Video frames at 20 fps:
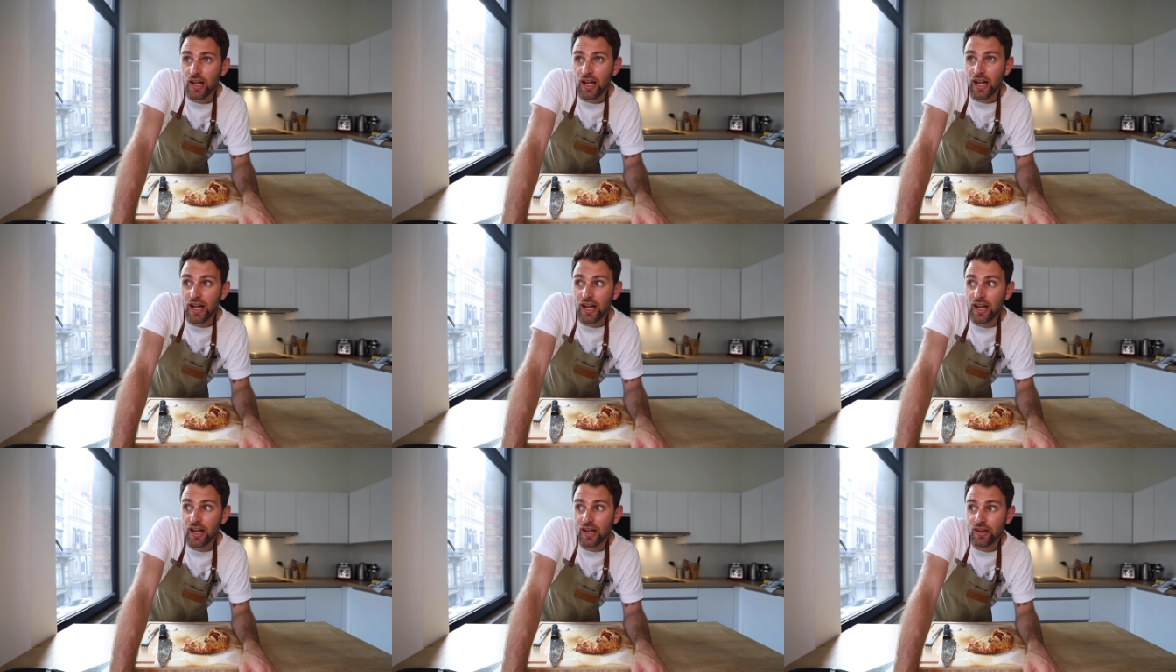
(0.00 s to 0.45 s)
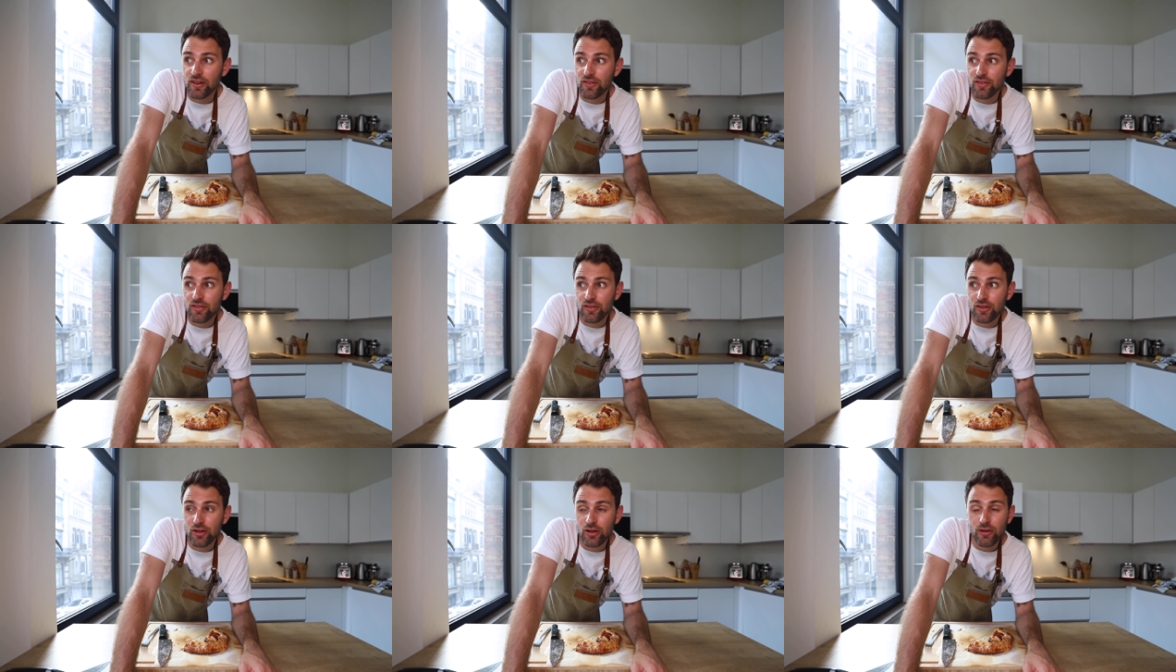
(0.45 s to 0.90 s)
And
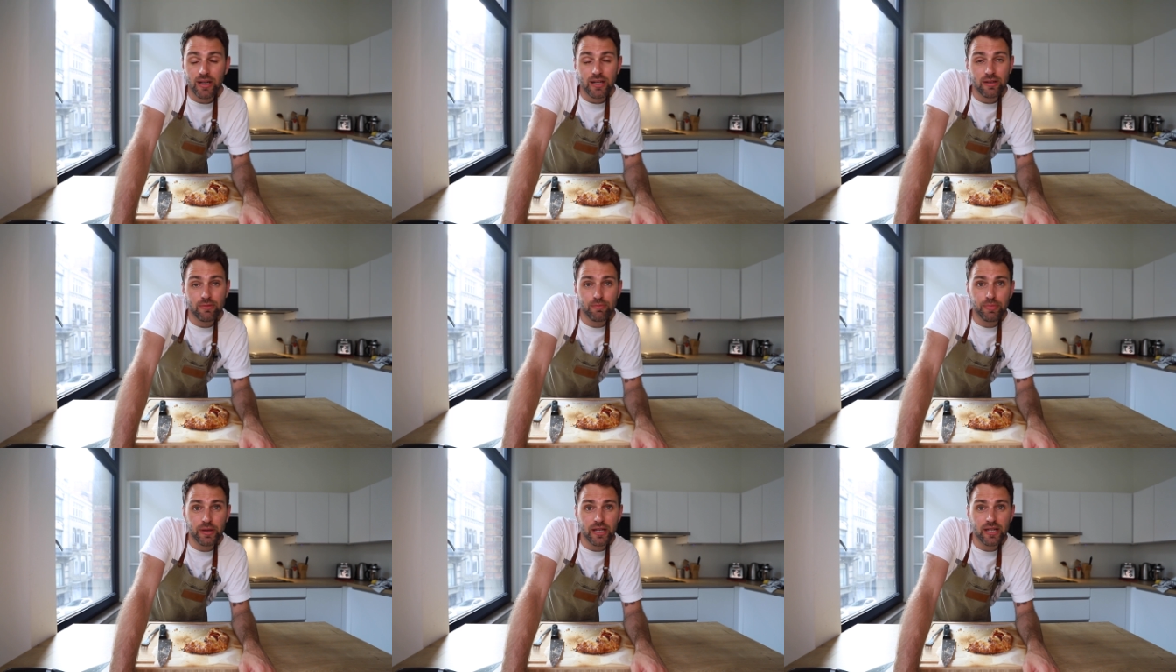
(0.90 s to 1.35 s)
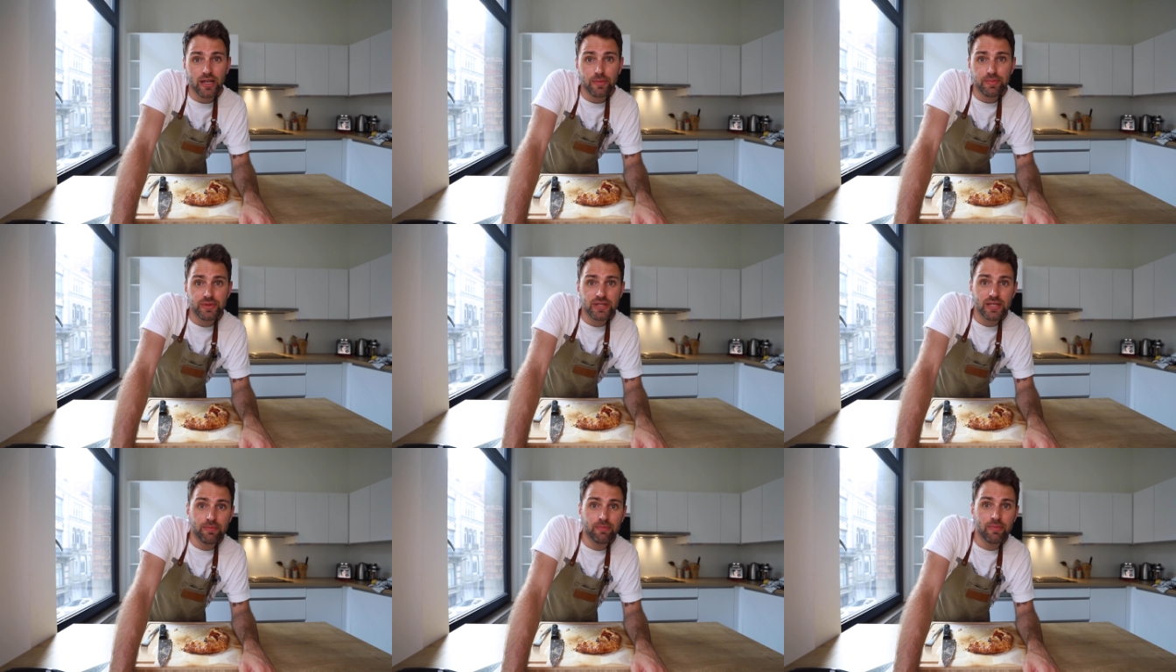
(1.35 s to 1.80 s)
you know what? Pick
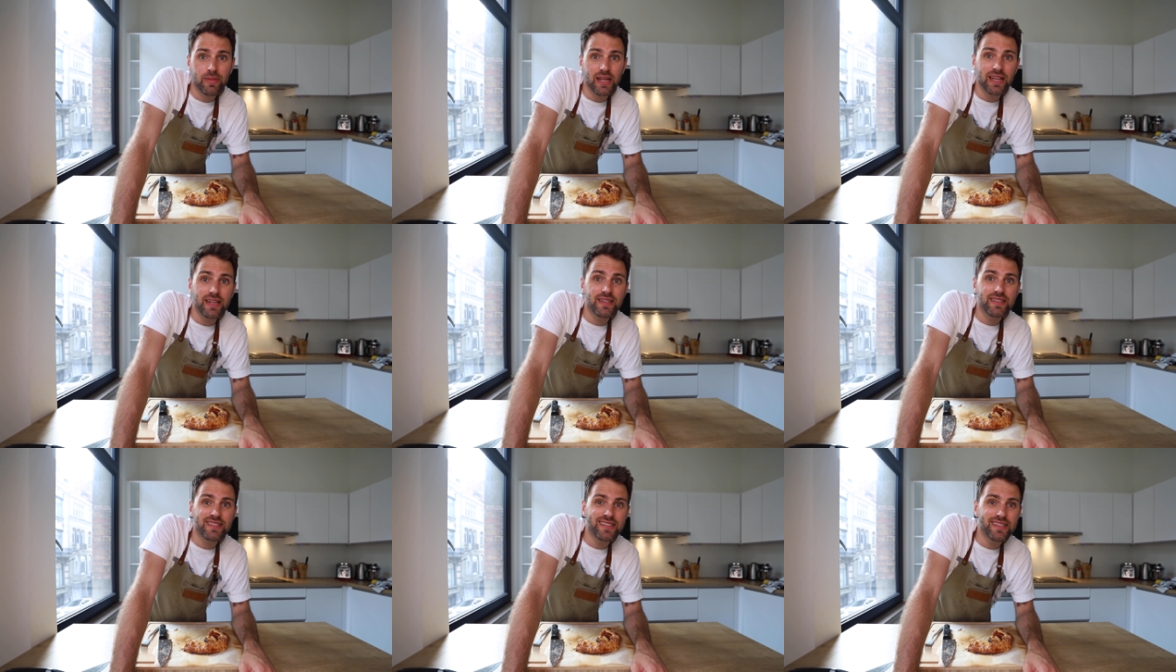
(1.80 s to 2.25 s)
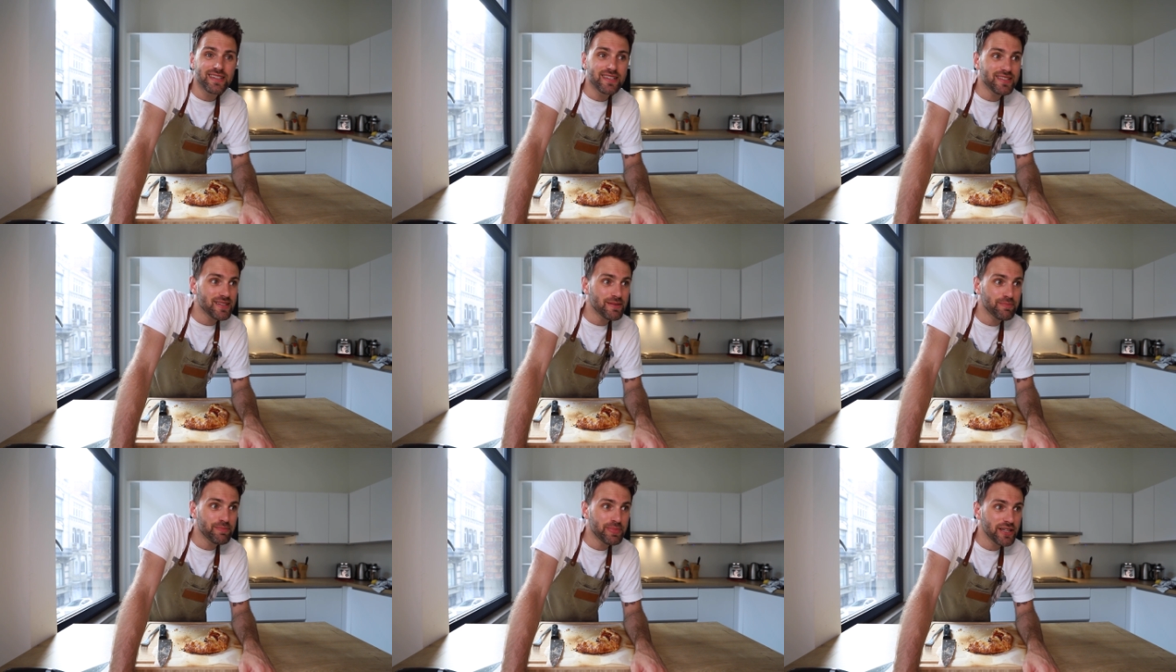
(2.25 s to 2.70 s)
up some
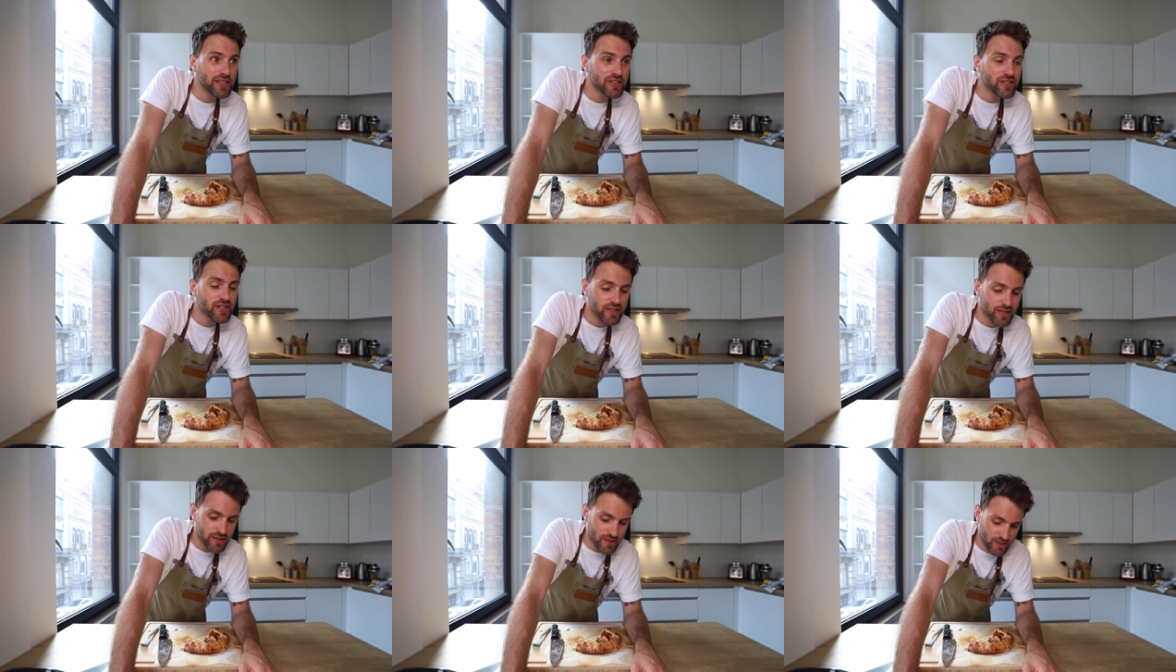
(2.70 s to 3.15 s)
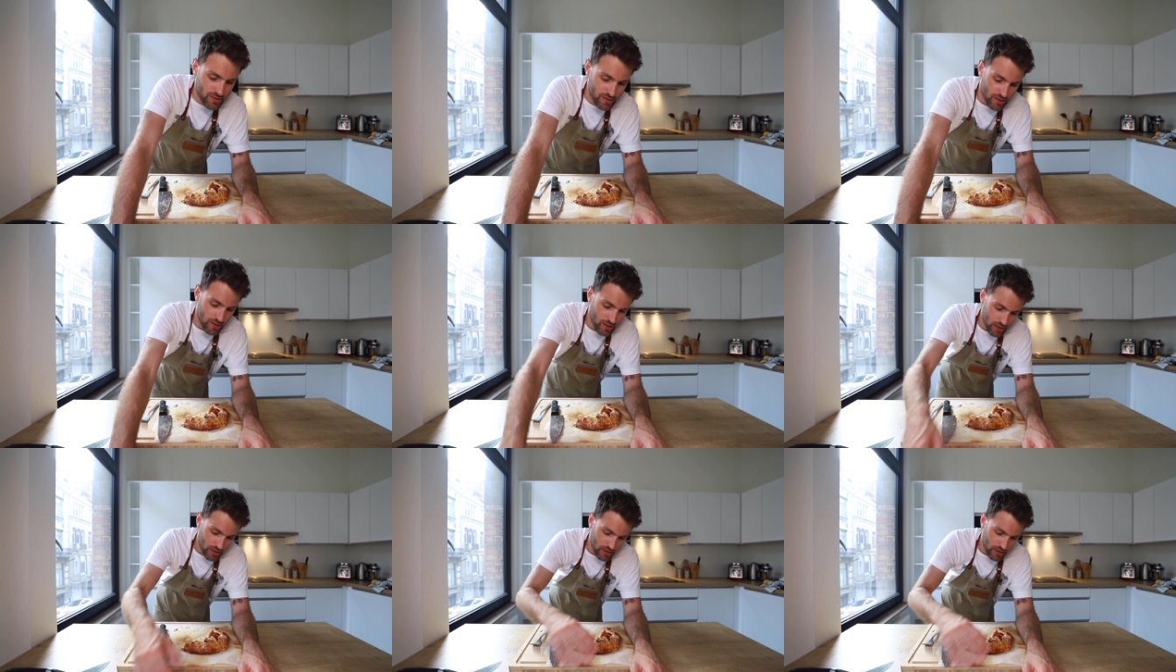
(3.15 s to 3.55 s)
in-season peaches,